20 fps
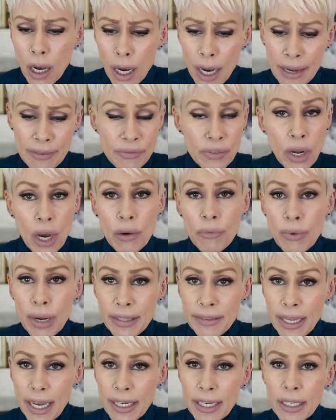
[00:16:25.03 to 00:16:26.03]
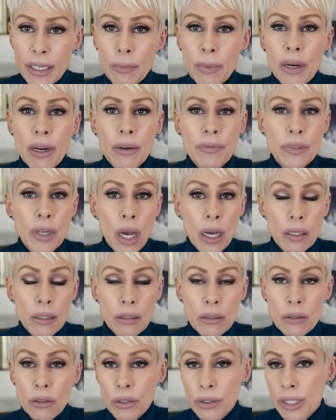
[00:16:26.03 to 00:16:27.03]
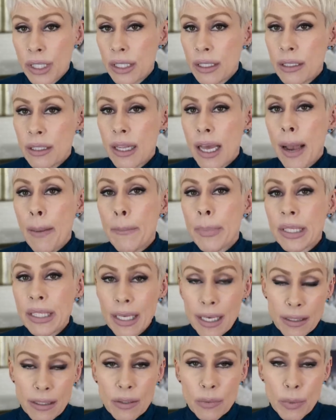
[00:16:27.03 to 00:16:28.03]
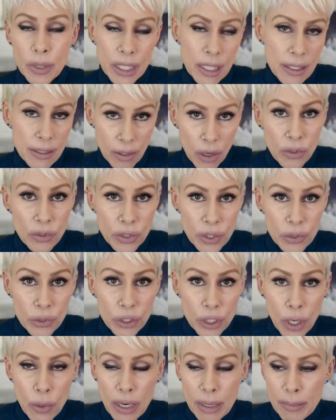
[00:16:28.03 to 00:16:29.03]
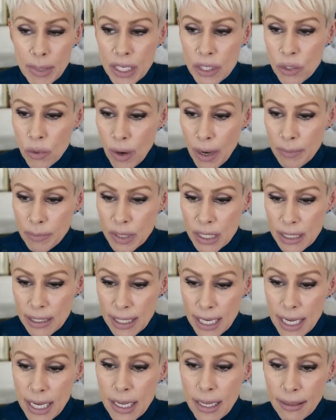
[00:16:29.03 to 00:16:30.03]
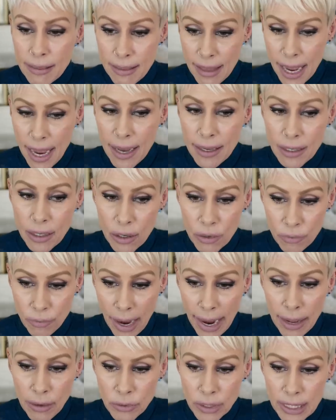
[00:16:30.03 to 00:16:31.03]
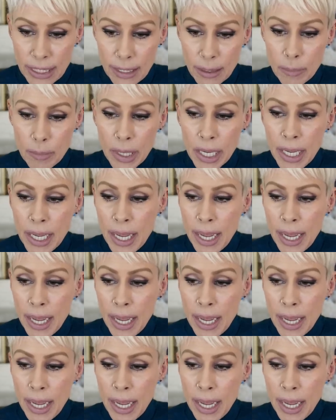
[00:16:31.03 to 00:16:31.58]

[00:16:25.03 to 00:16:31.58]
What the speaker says: I've not read that anywhere. I've not looked into that, but that's what he's also showing me. So I'm seeing that around him.